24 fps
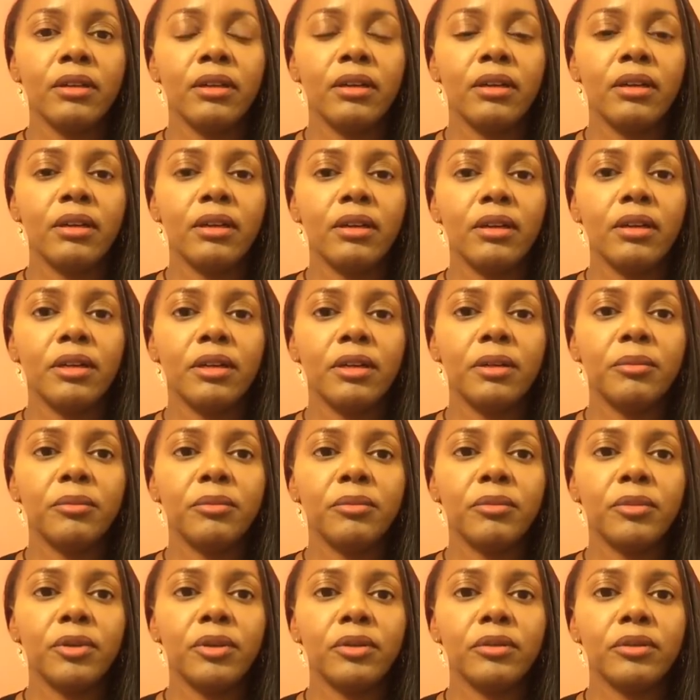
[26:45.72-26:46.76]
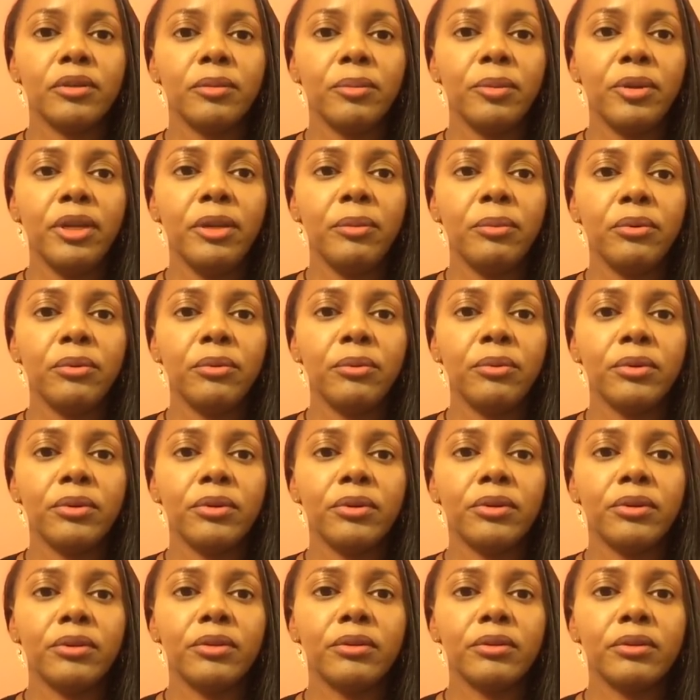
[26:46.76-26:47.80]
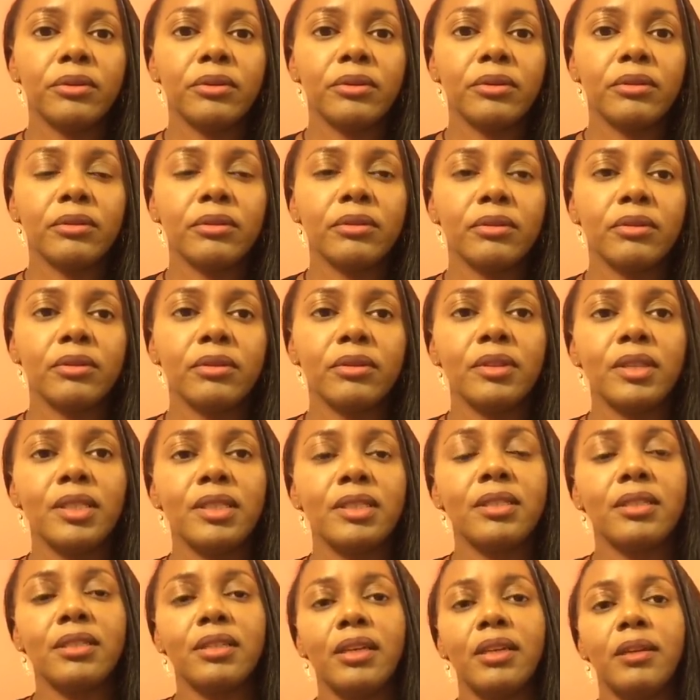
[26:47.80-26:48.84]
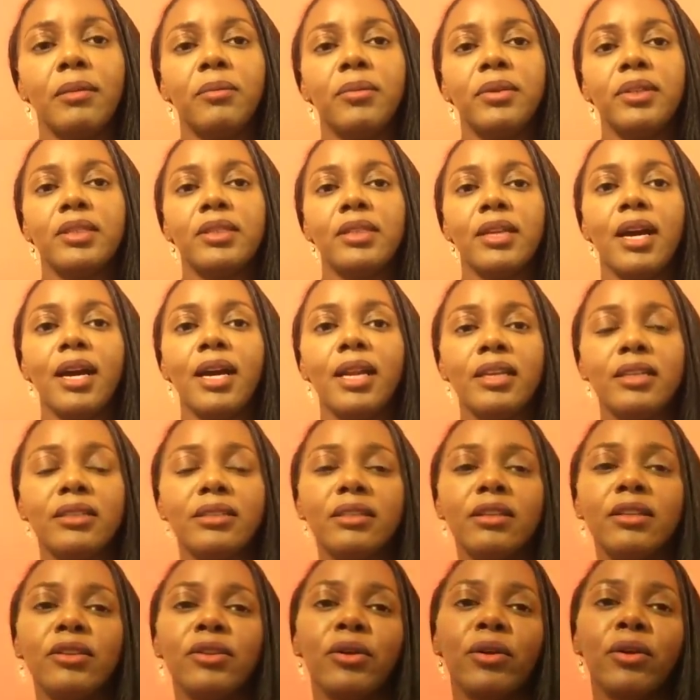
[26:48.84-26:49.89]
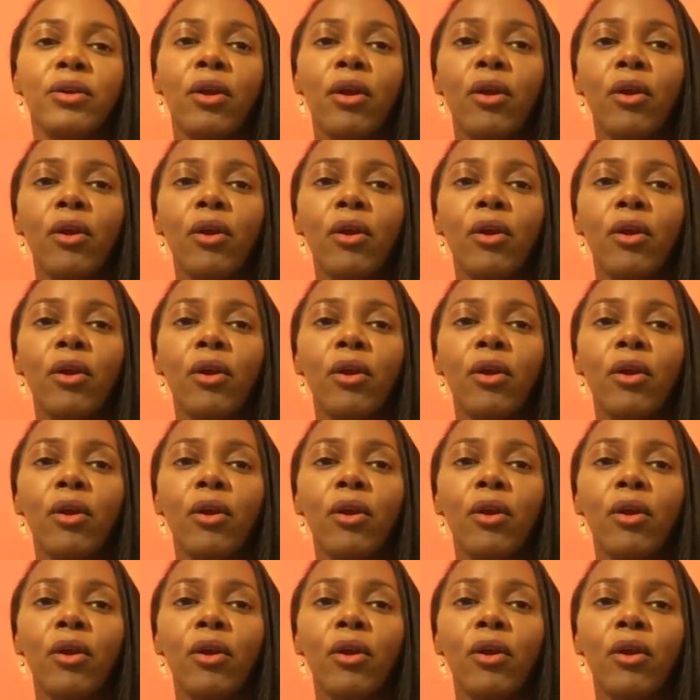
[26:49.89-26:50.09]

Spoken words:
The people were enslaved beside each other,